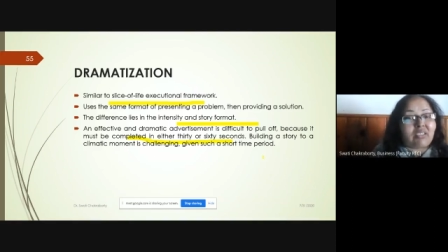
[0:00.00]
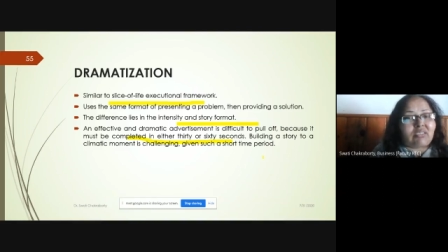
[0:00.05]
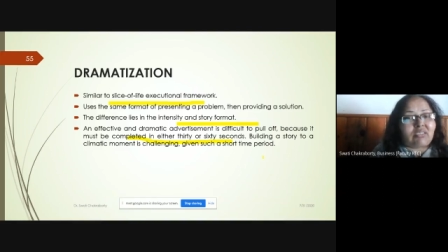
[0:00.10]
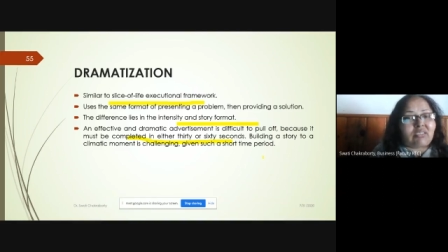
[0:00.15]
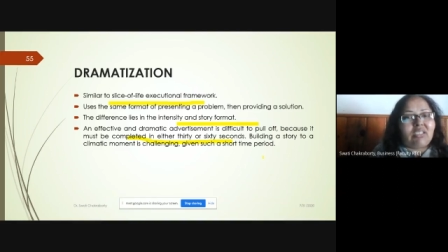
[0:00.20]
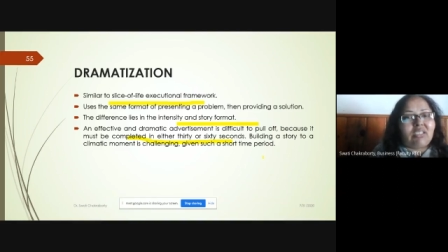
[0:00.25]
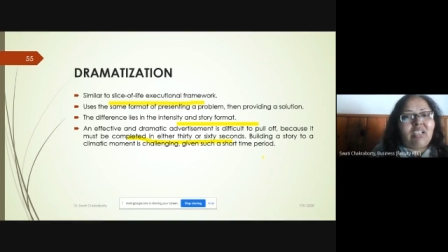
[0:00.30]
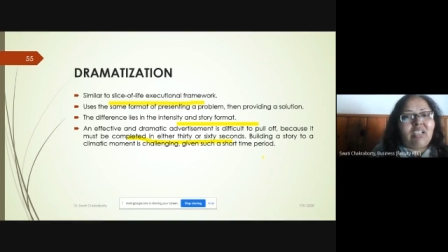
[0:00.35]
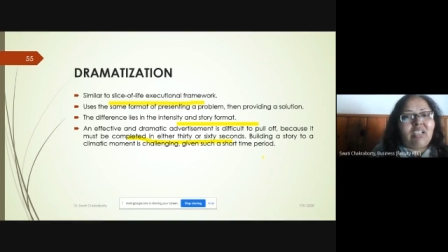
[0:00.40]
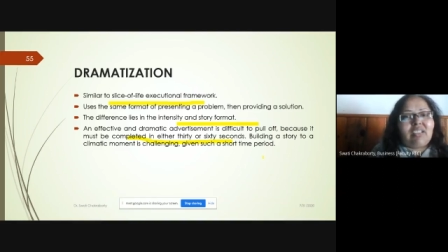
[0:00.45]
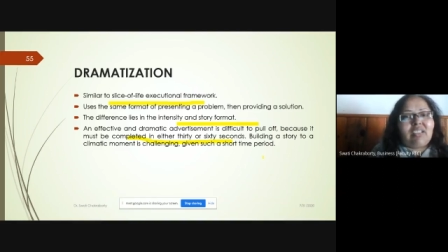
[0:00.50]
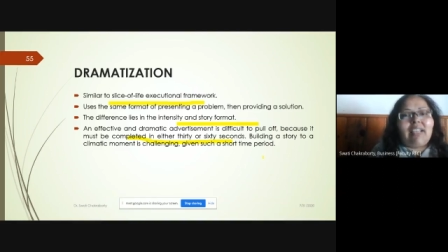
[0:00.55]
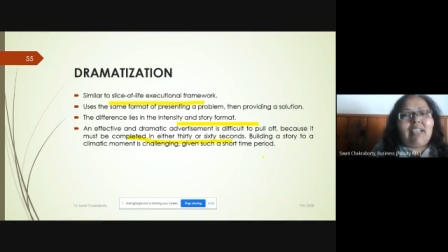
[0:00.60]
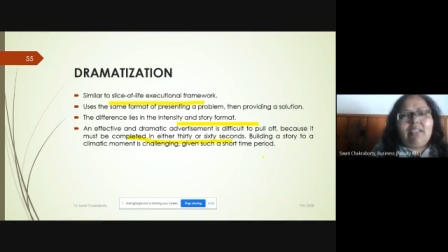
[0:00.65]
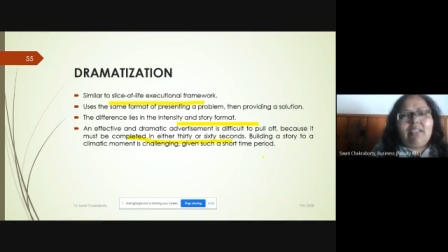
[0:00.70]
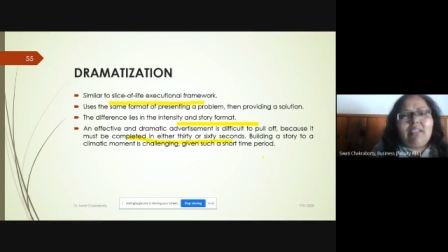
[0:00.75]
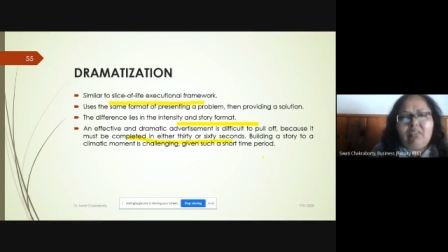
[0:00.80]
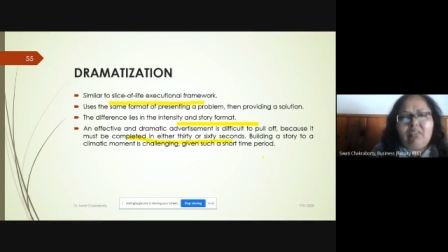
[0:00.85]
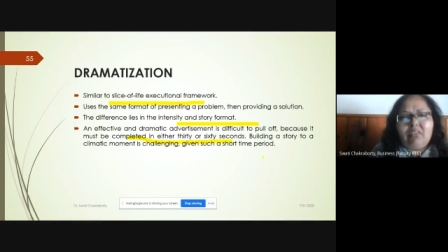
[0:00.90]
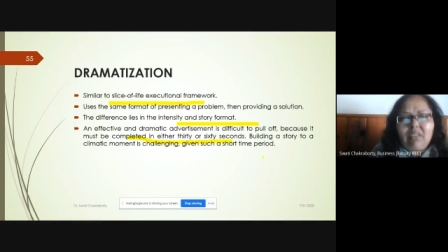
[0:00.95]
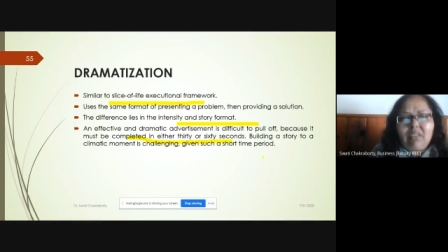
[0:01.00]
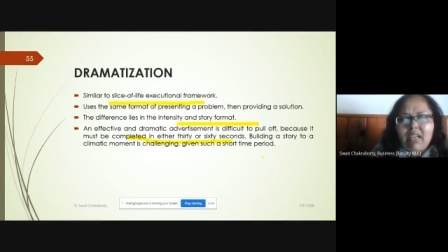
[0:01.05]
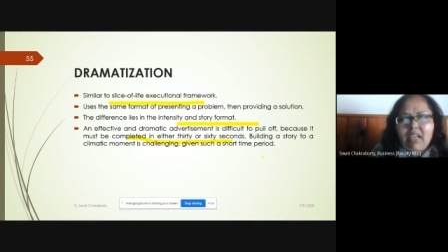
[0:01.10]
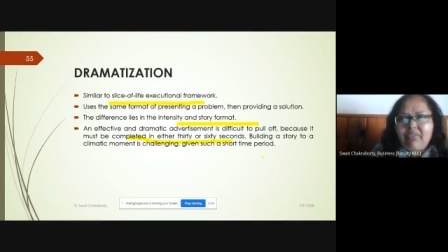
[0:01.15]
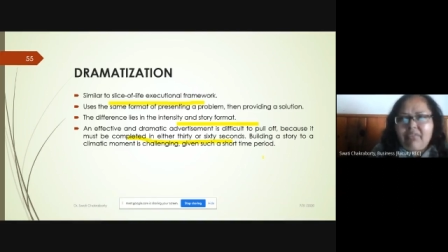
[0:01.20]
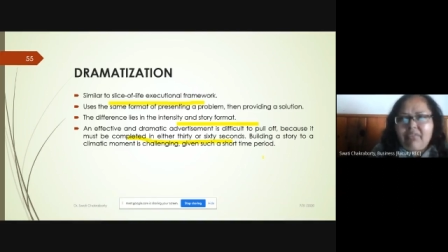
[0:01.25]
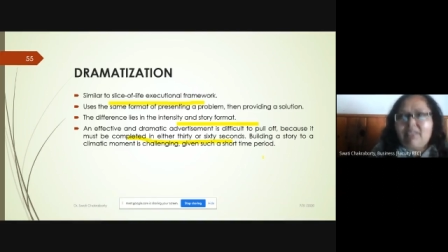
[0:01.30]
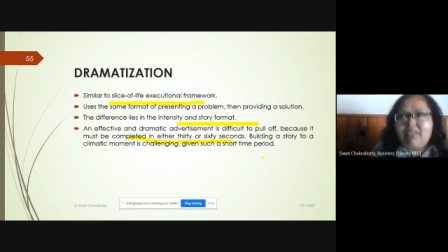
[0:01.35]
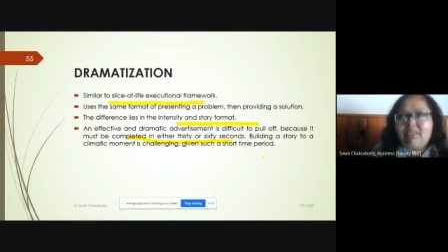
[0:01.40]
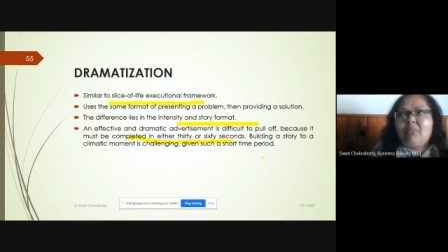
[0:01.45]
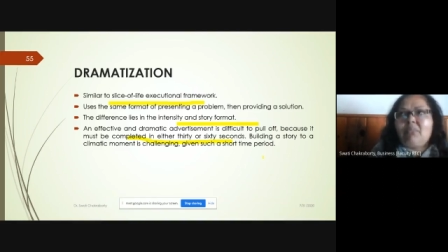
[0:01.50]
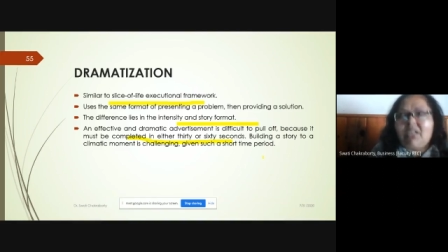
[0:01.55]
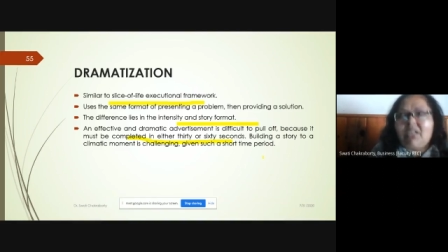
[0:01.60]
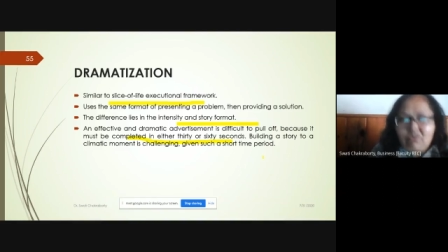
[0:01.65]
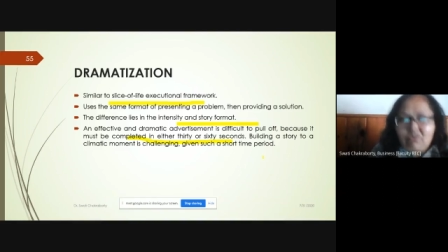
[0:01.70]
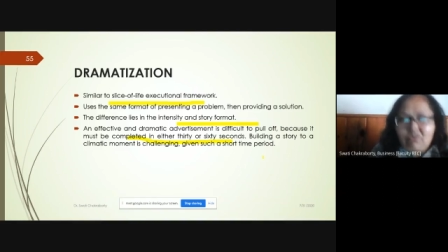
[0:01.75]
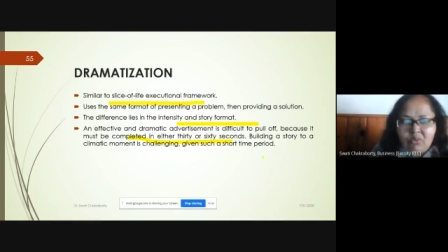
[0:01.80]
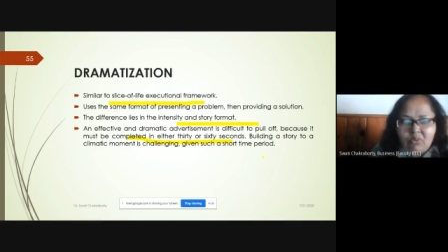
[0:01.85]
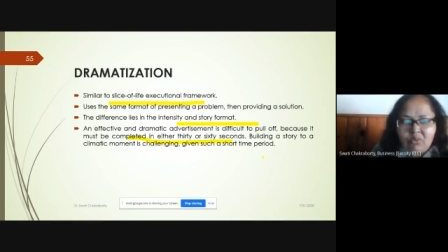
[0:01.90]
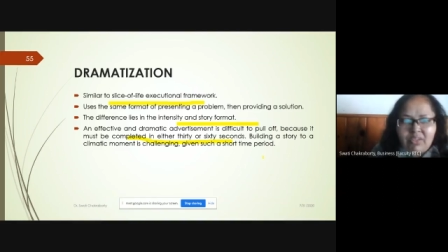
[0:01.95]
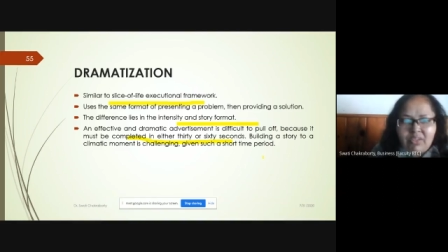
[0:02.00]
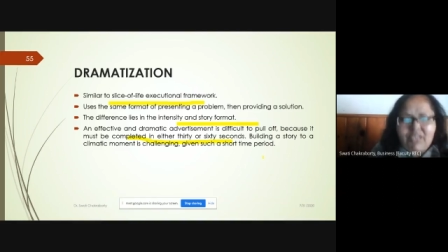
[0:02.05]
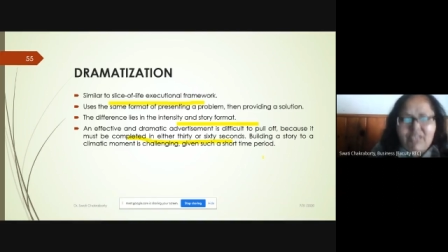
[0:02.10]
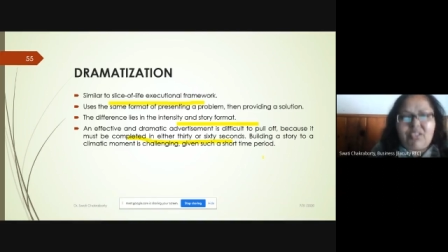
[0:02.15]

Slice of life is much more easier.